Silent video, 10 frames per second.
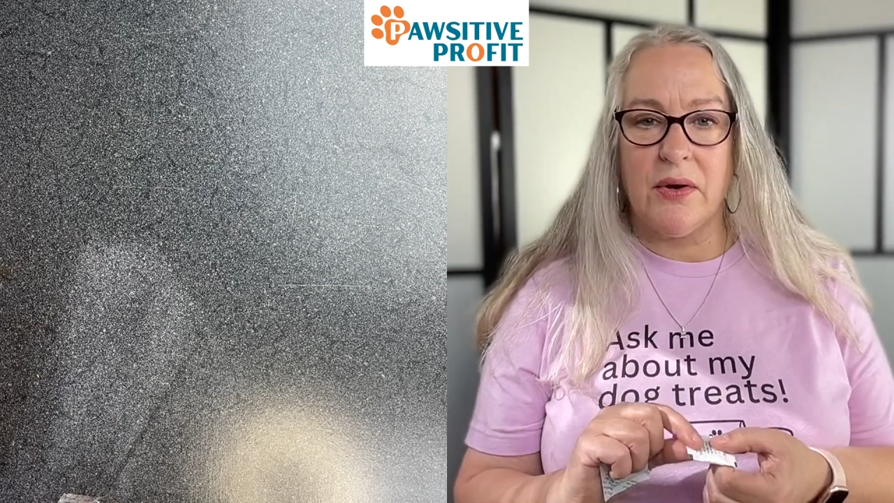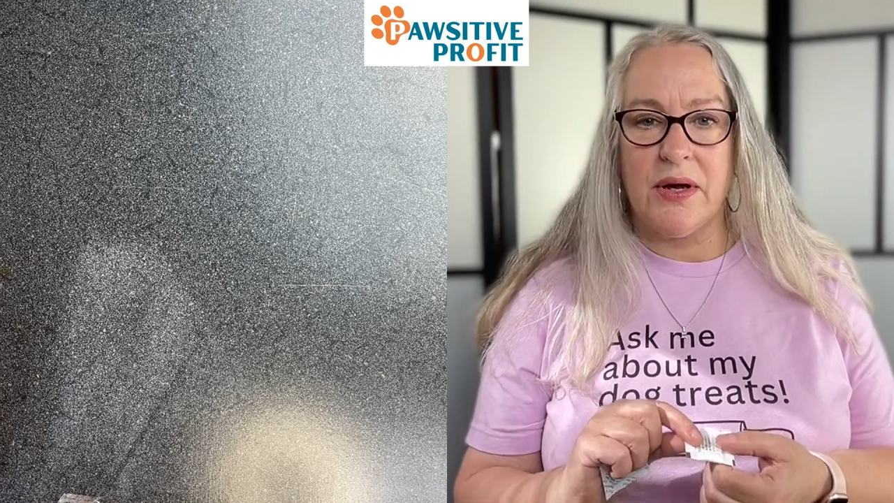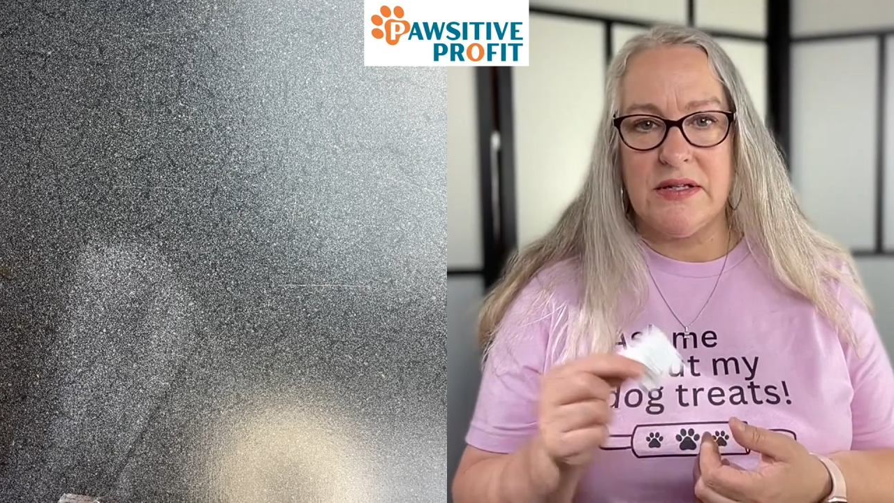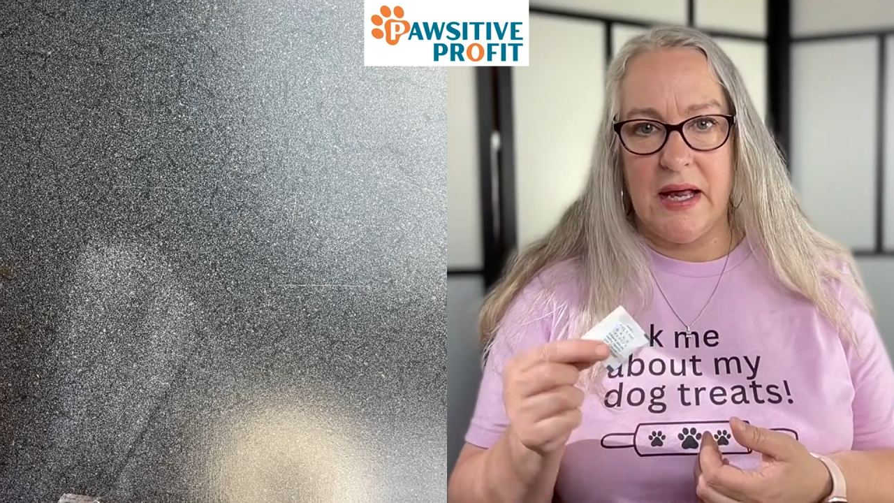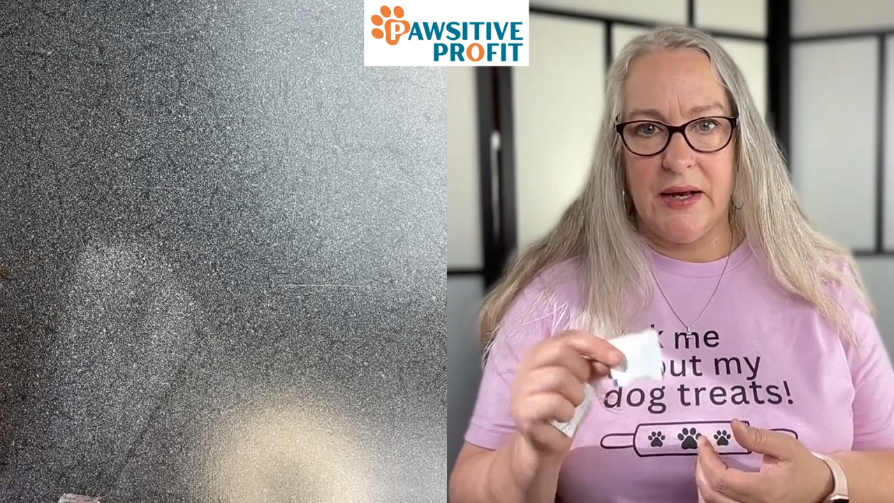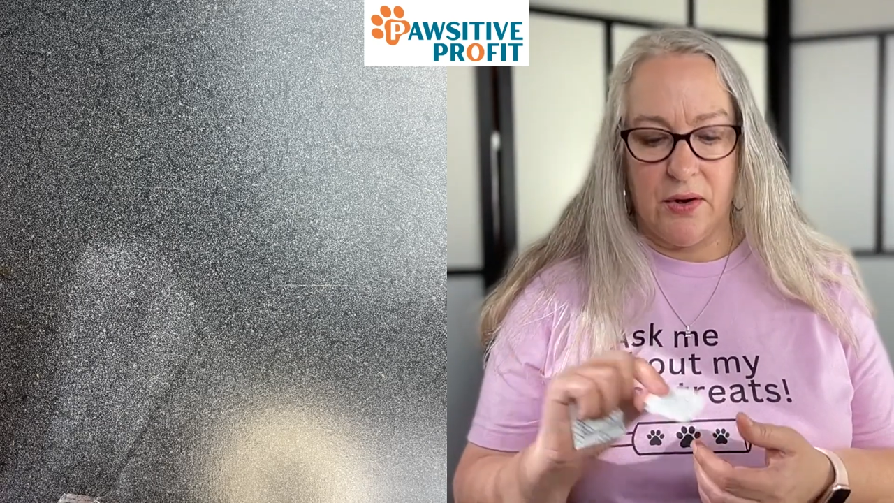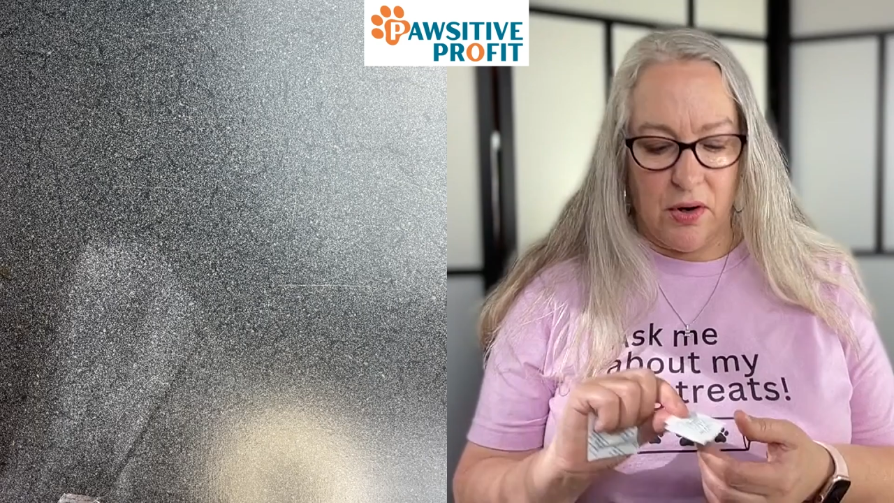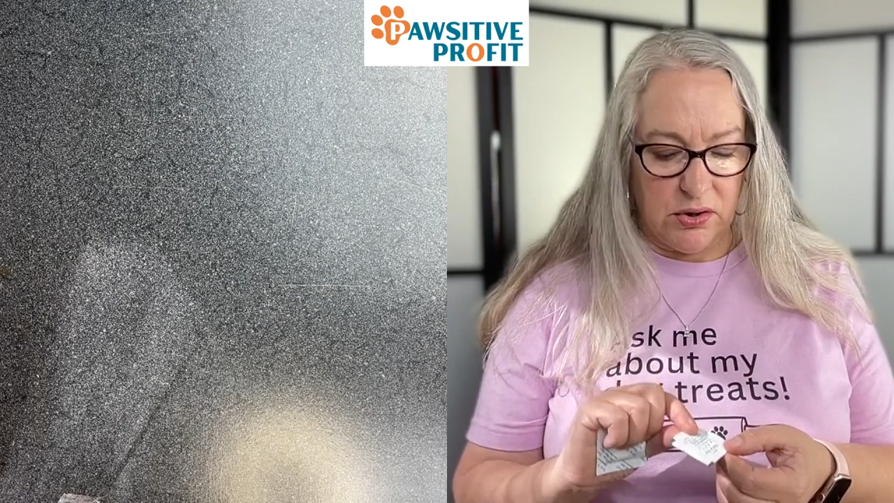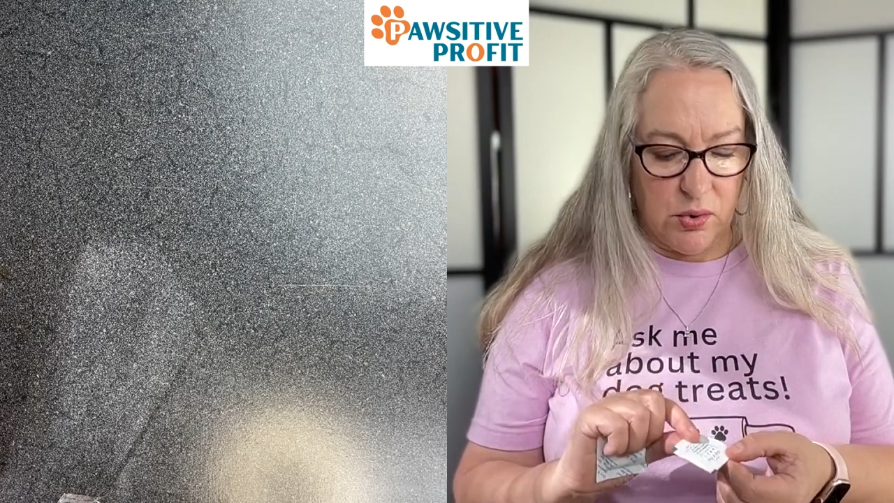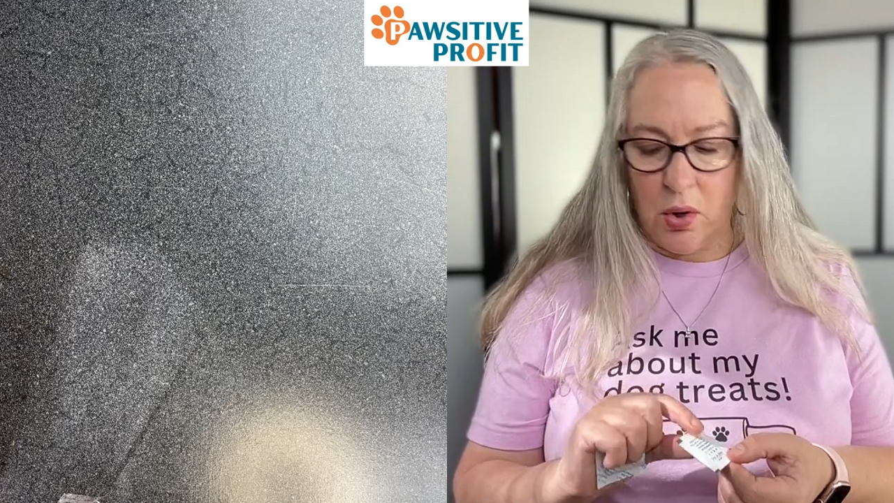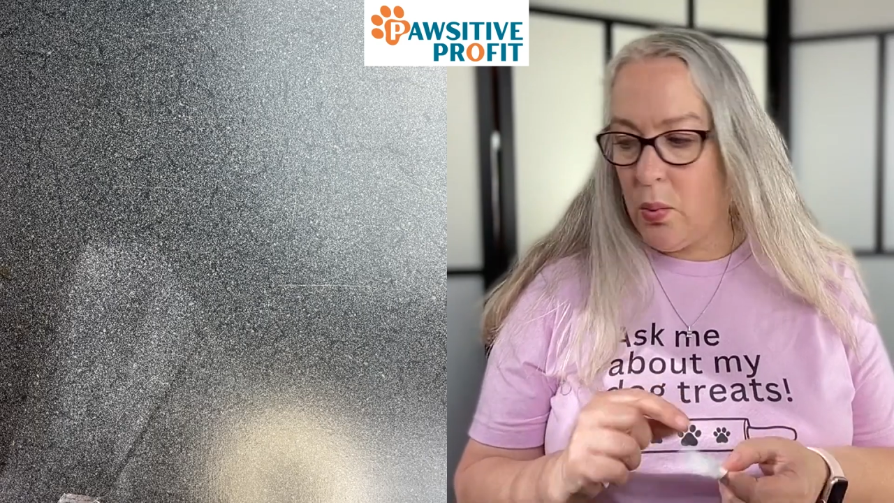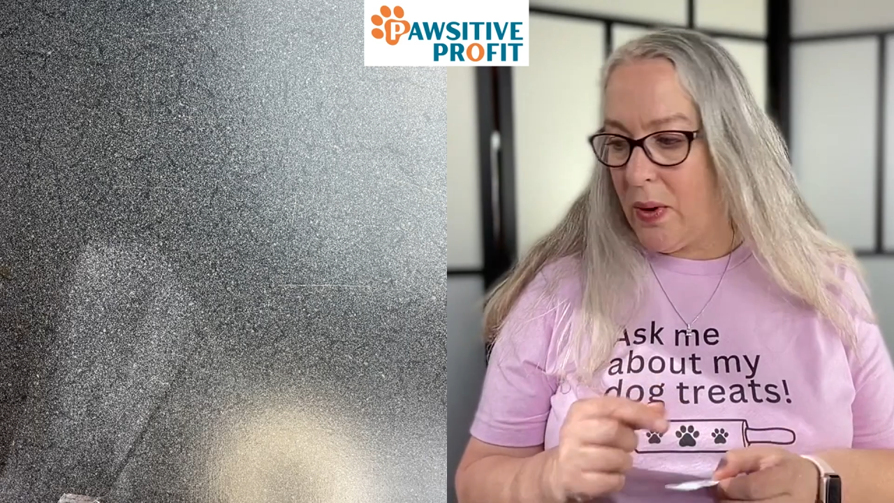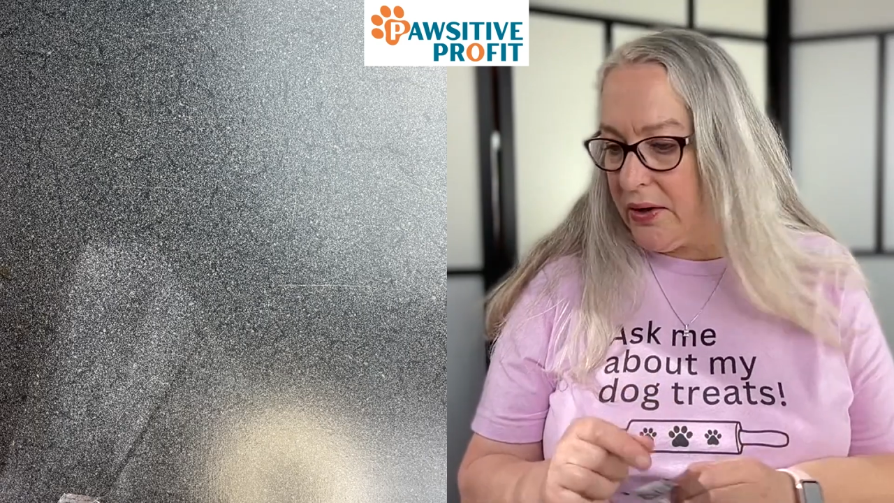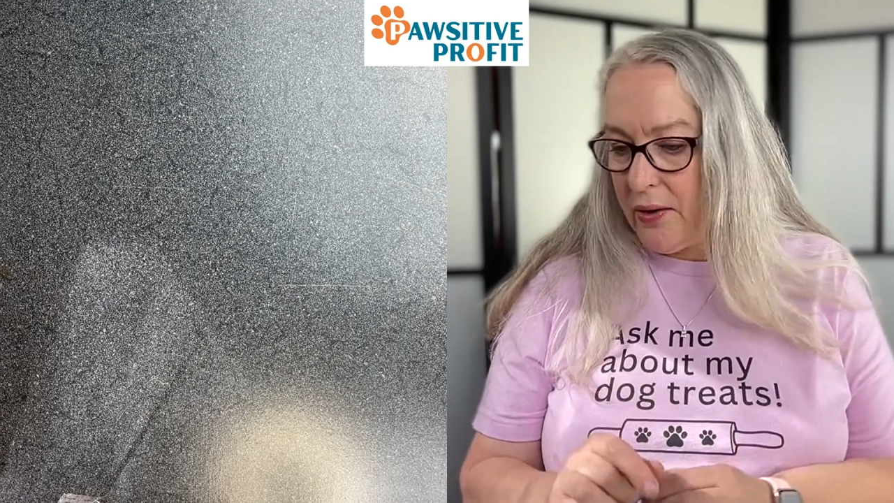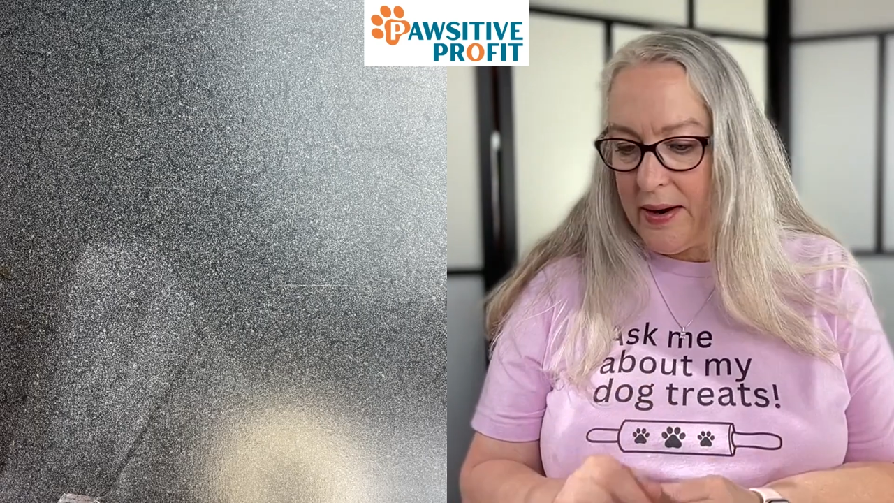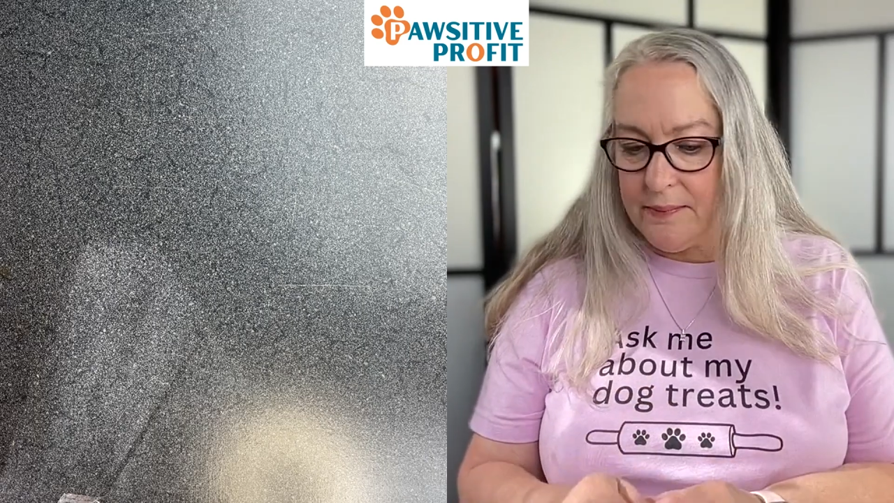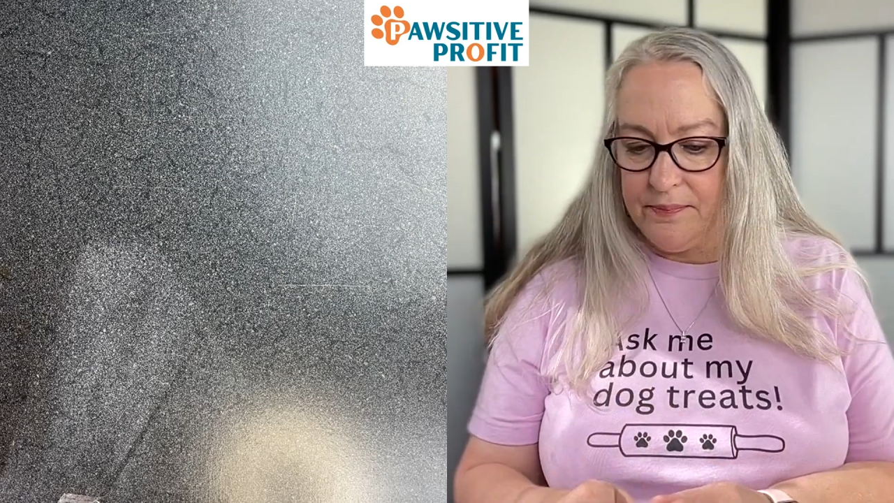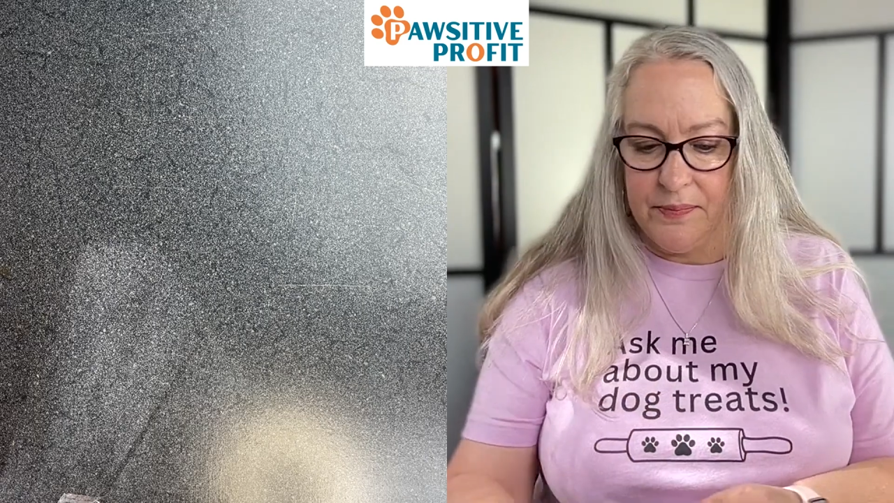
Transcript: container, I'll do a 1 gram.